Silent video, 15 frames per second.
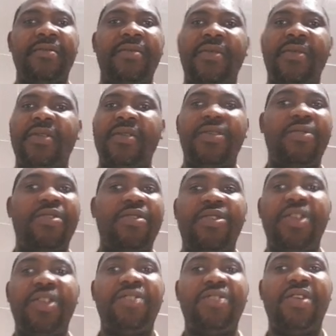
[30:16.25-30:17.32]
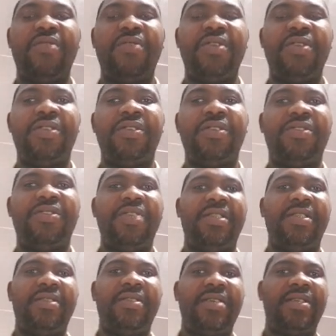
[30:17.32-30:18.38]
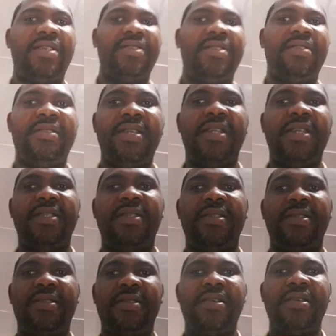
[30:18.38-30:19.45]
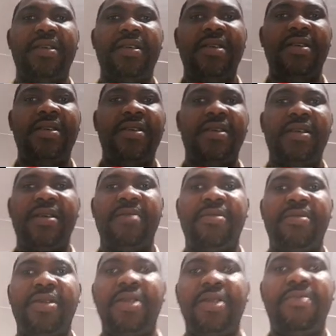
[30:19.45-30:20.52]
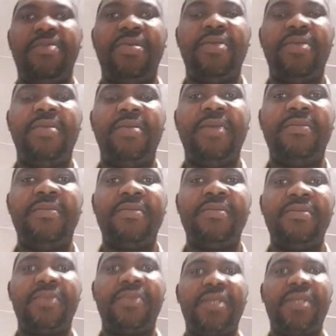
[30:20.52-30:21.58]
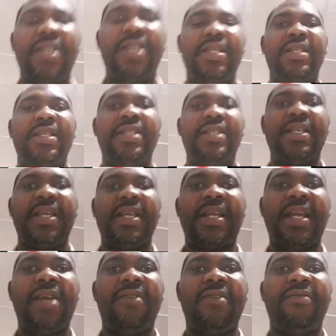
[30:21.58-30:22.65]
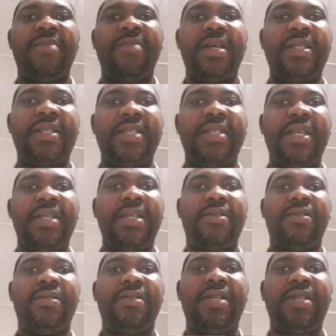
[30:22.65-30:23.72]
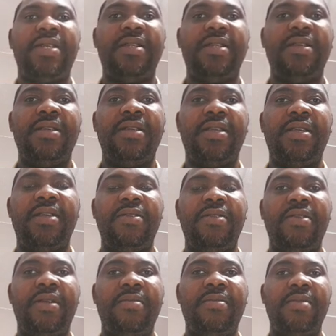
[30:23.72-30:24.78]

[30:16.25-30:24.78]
So we'll go into a question straight. Yes, that is not a problem. Yeah, it says a car of mass 800 kilogram